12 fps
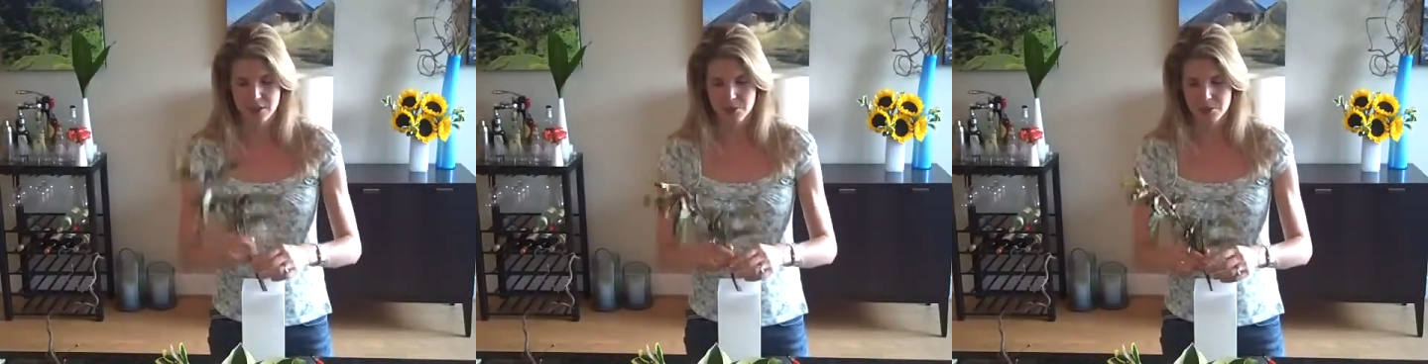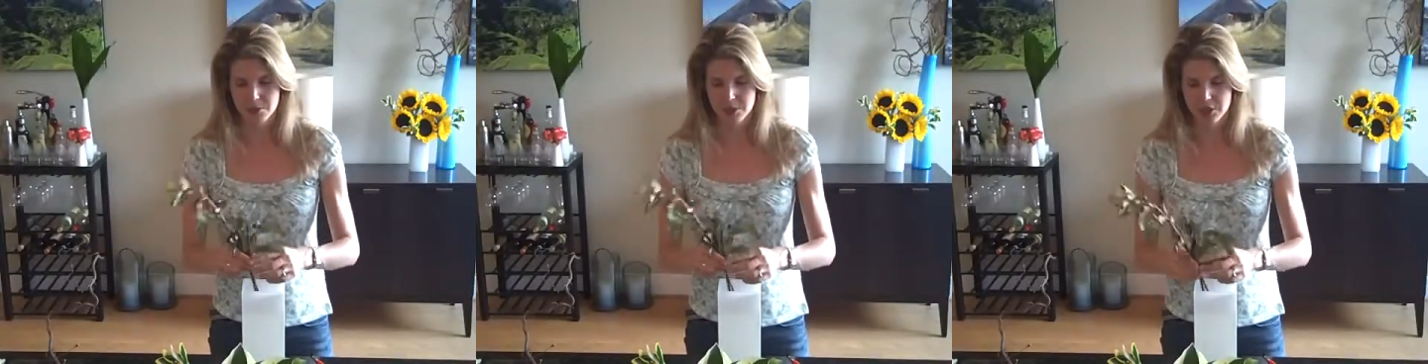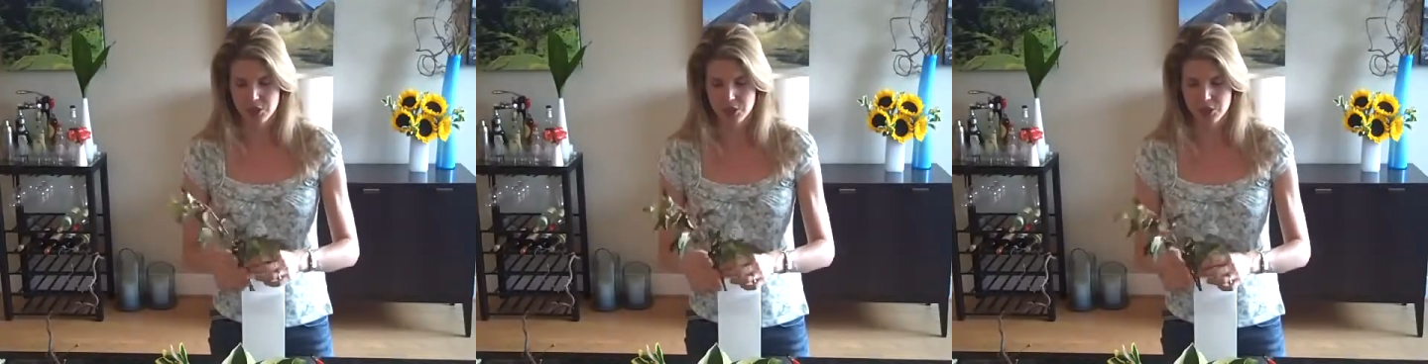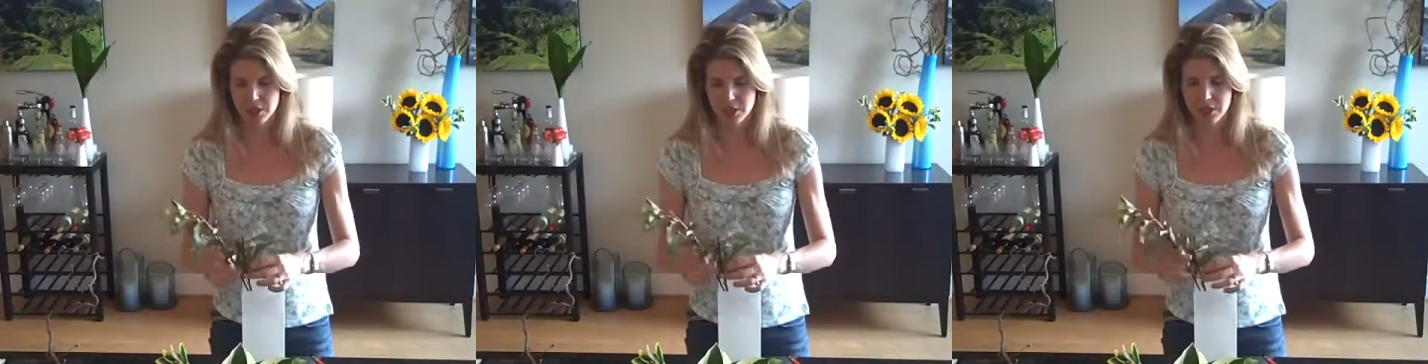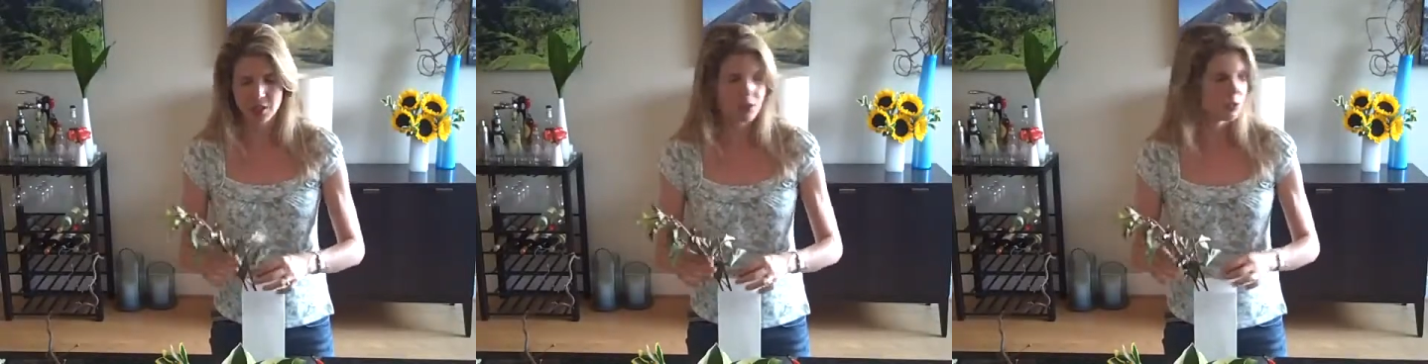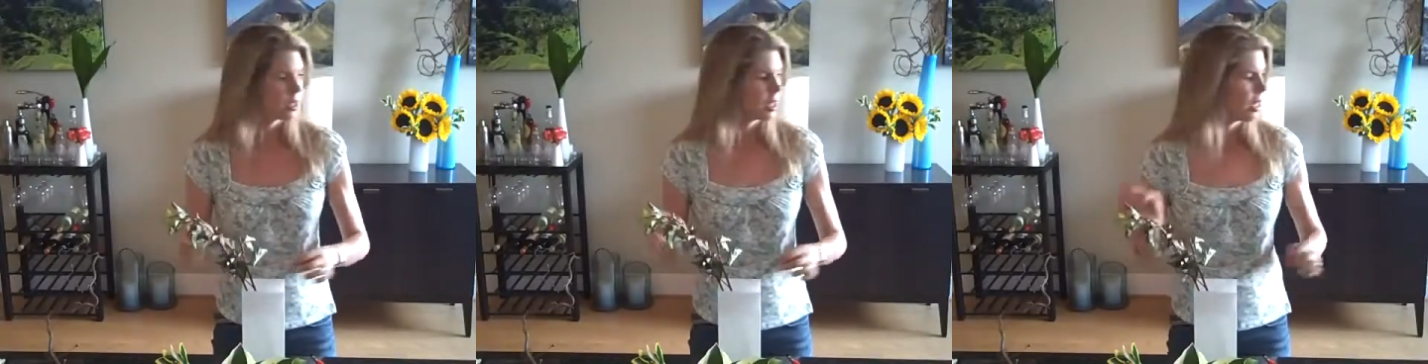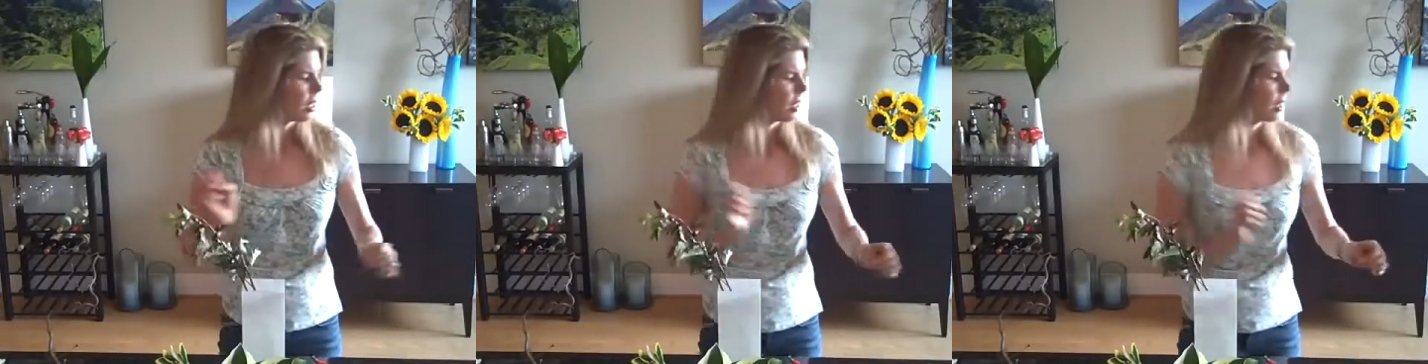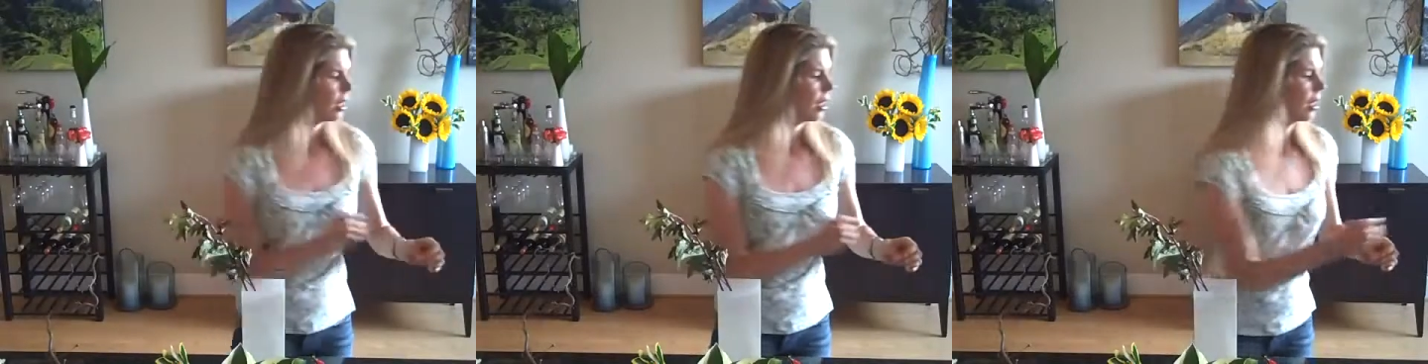So I'm going to just stick those
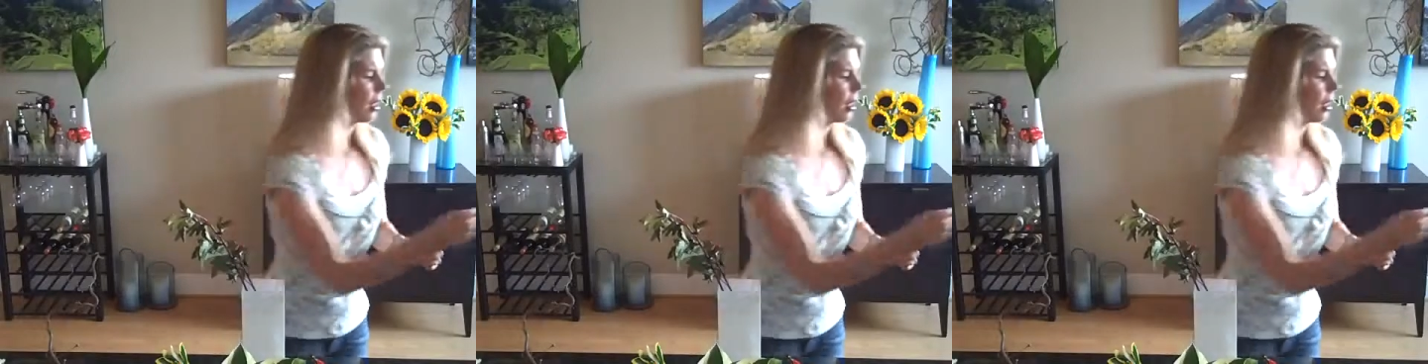in,